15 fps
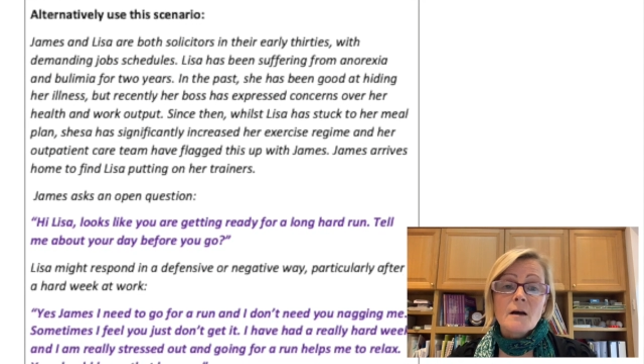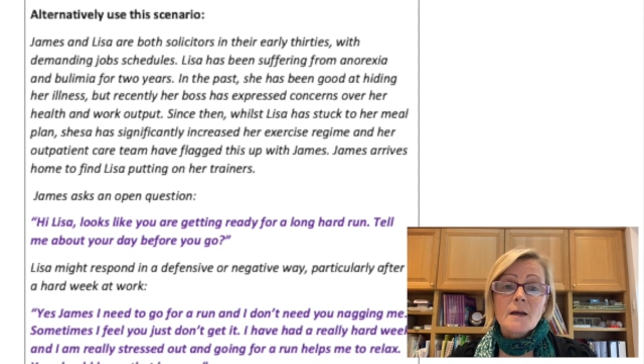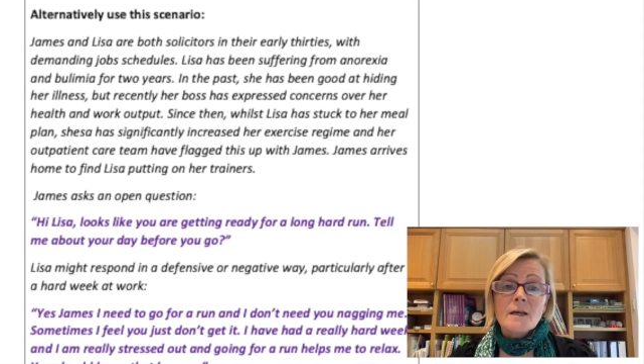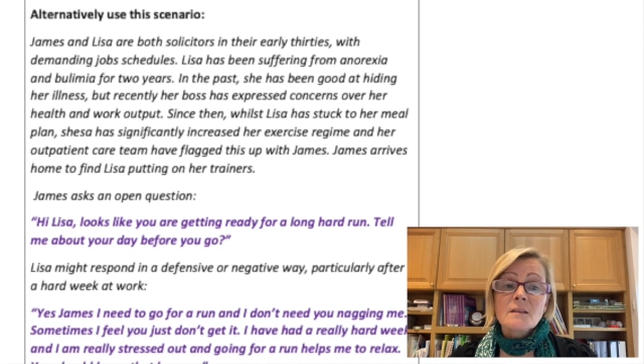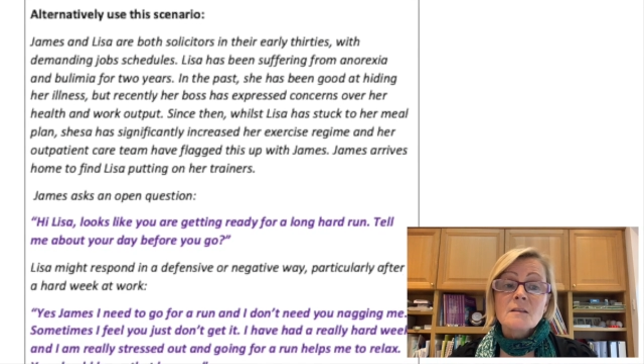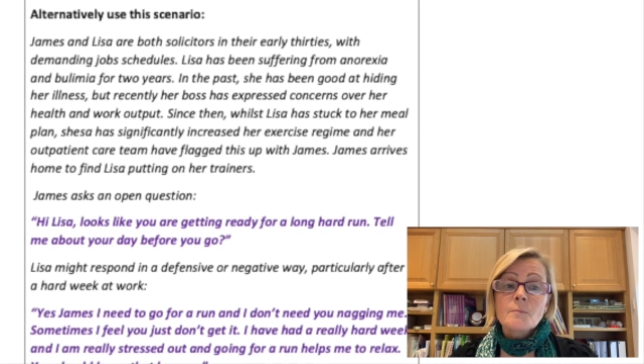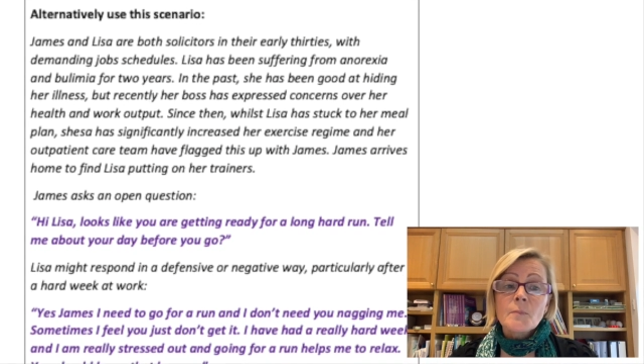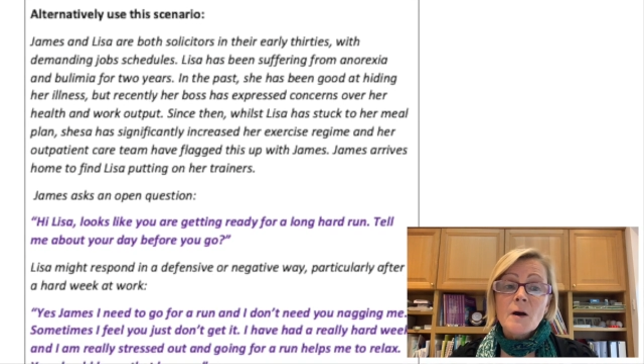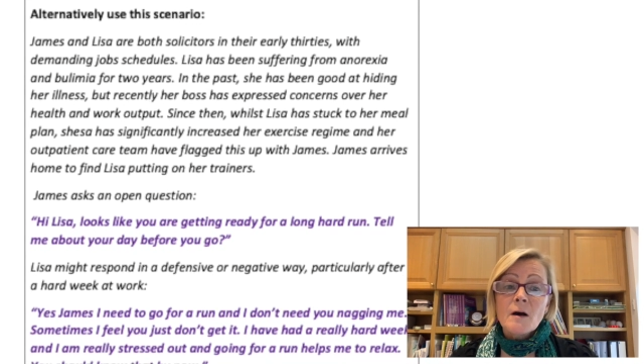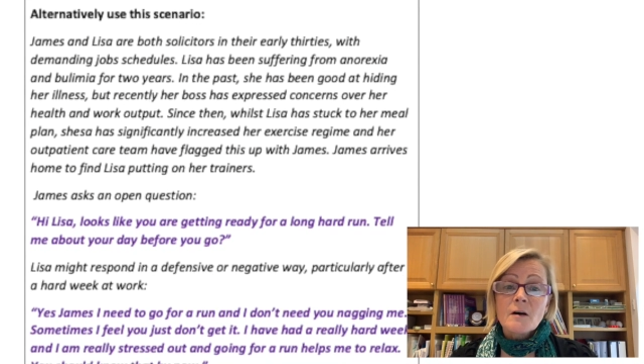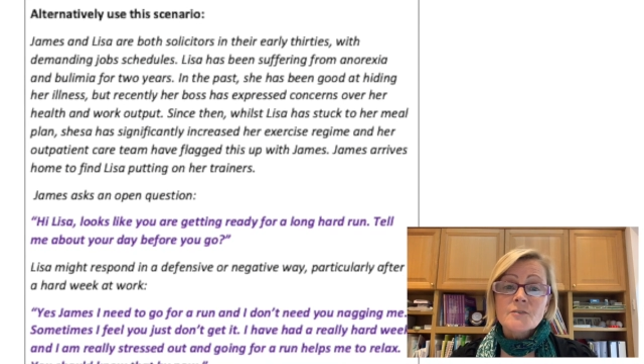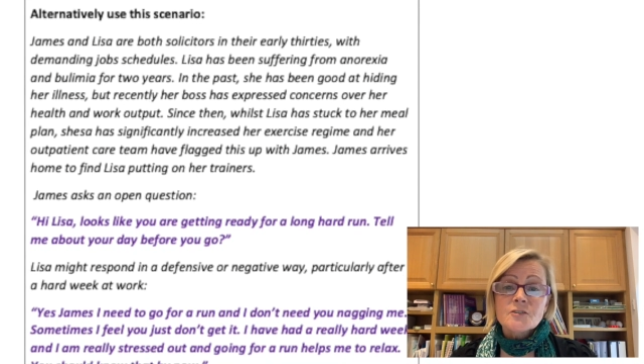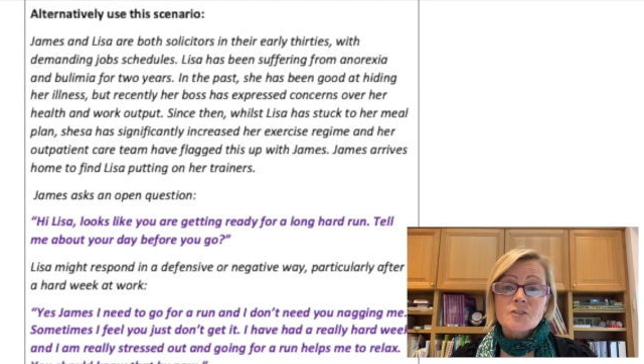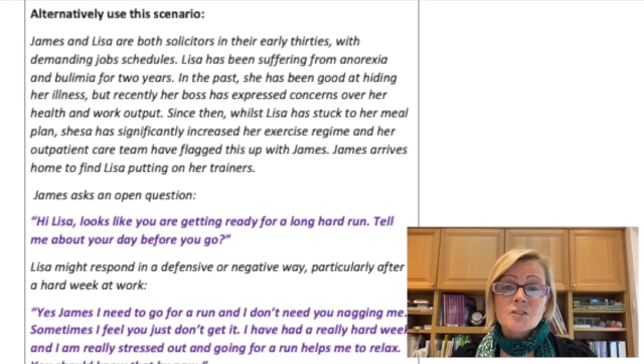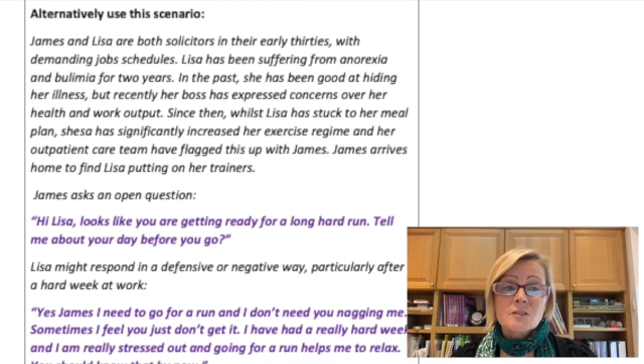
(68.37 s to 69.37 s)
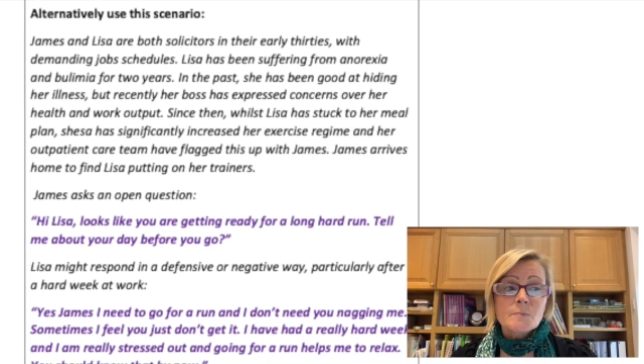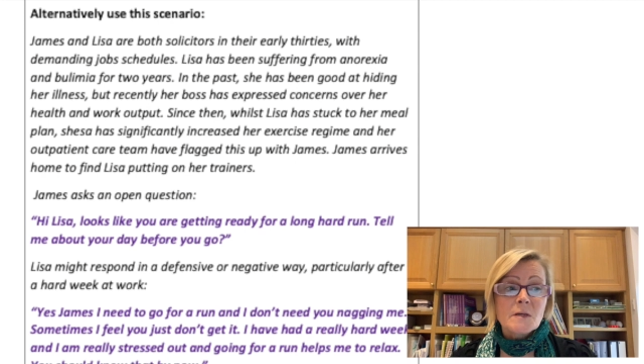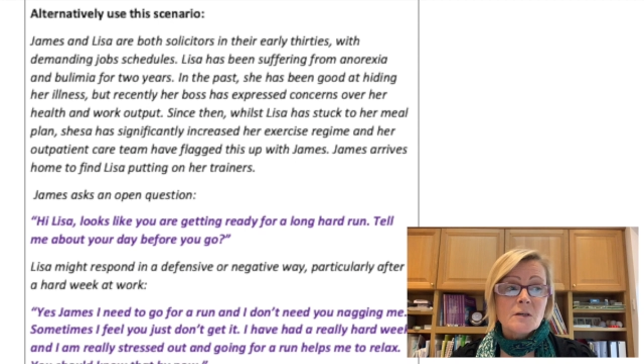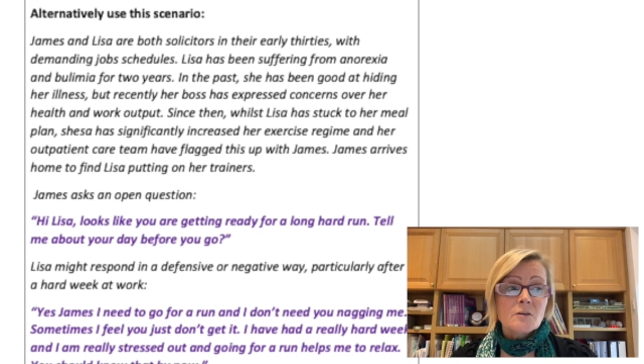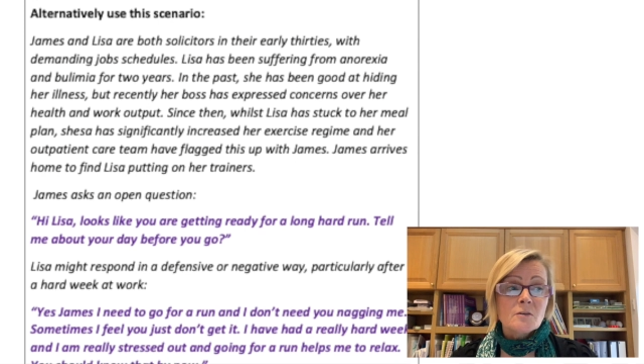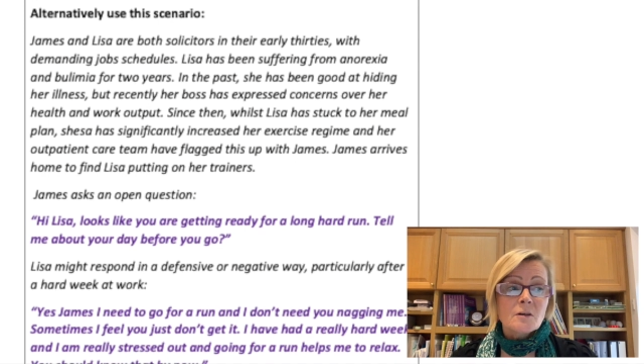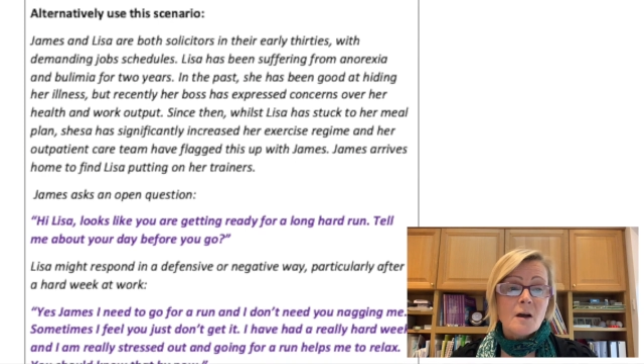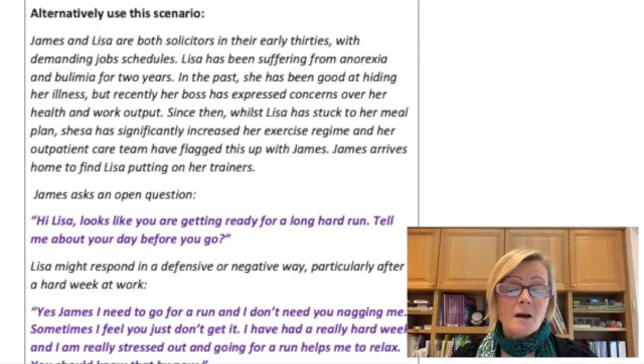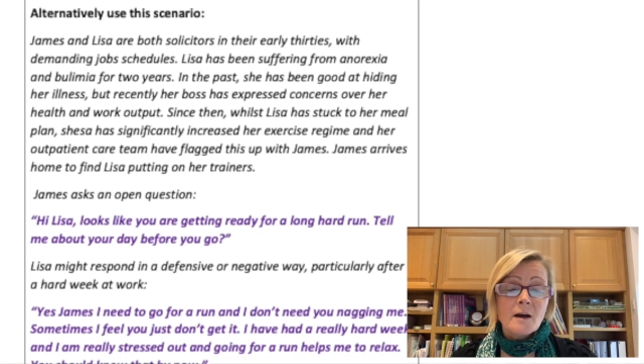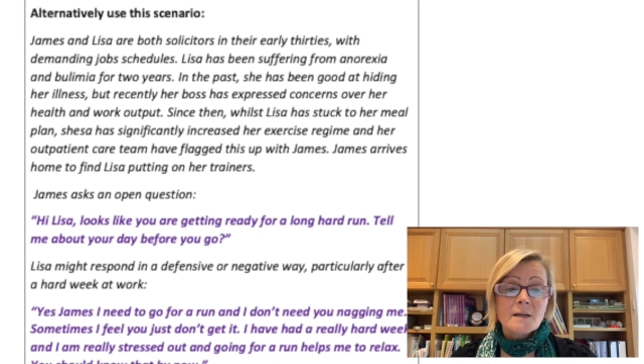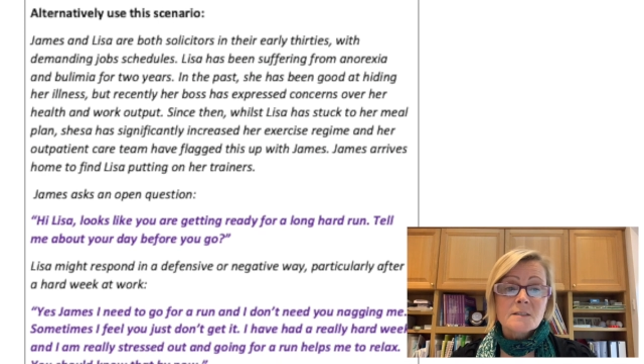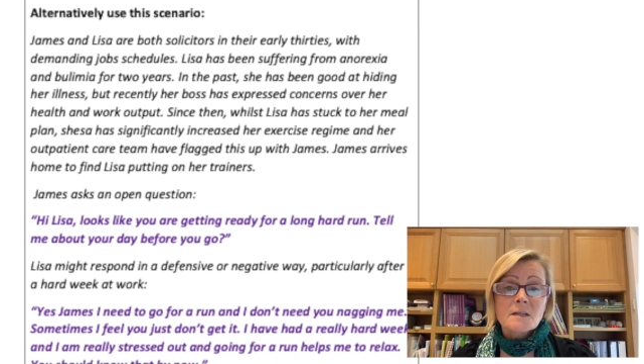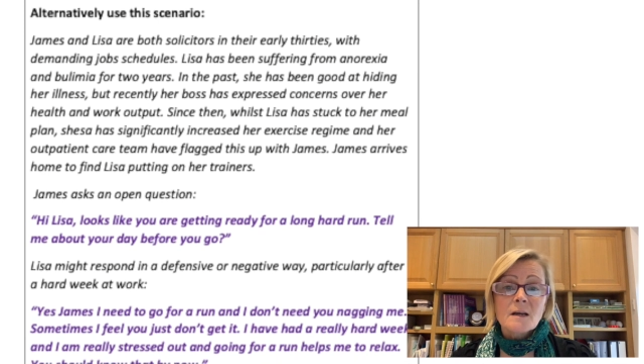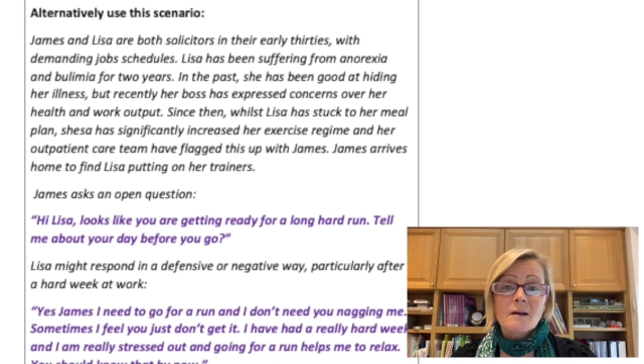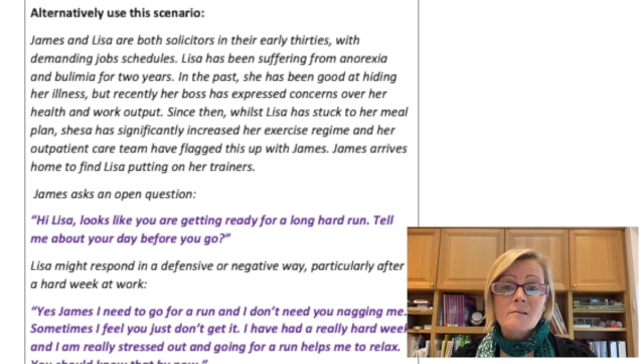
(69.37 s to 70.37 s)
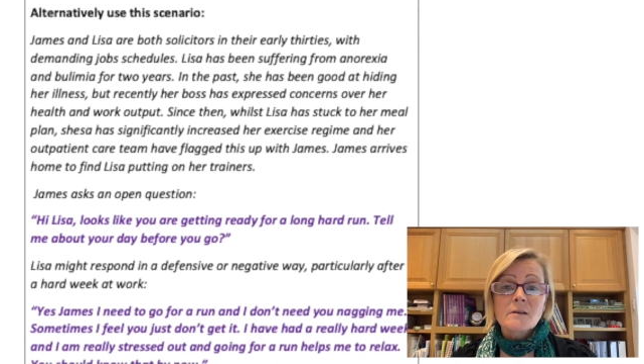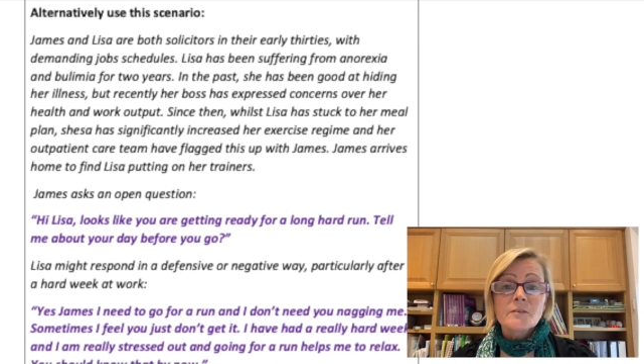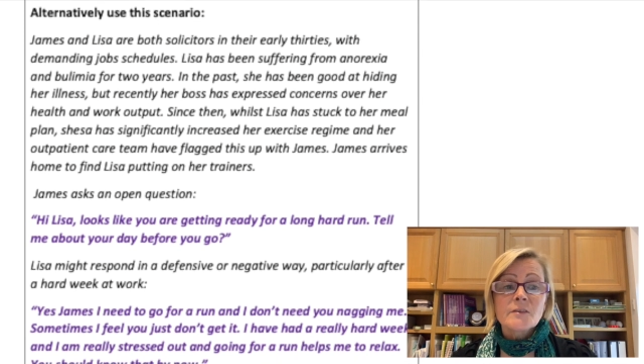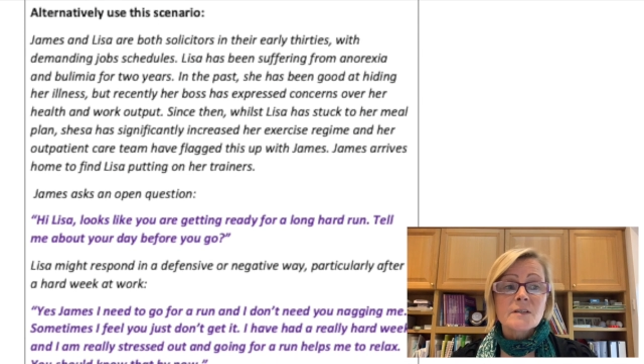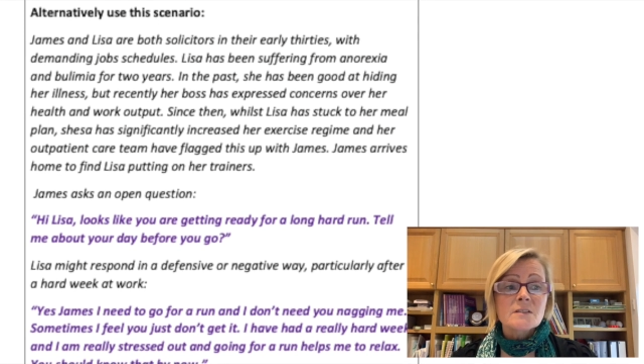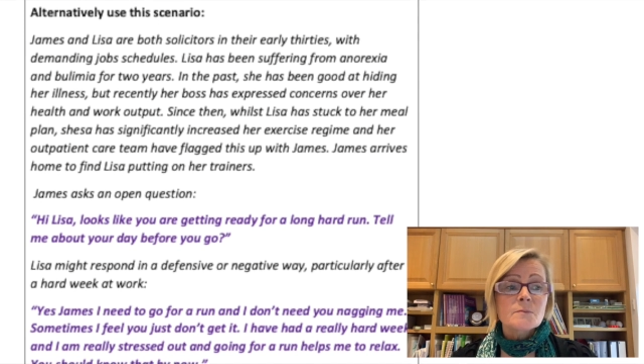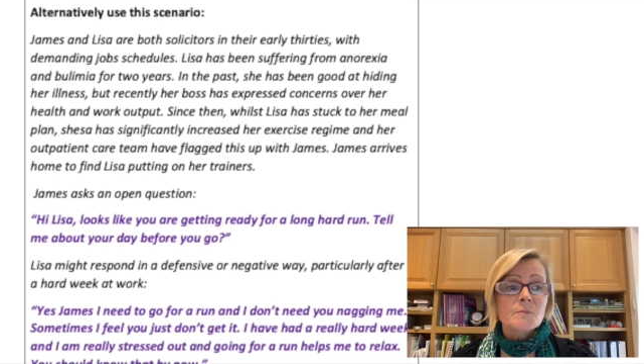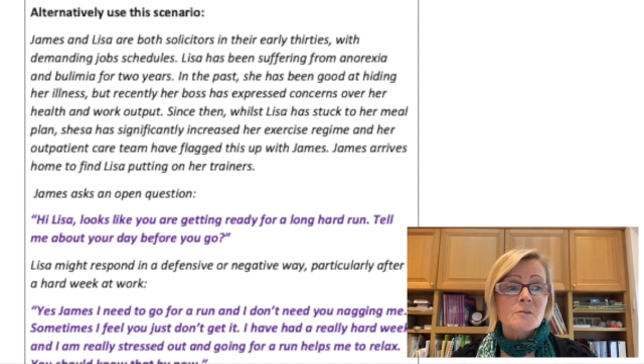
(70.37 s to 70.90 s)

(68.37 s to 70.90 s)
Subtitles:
In the past, she's been good at hiding her illness,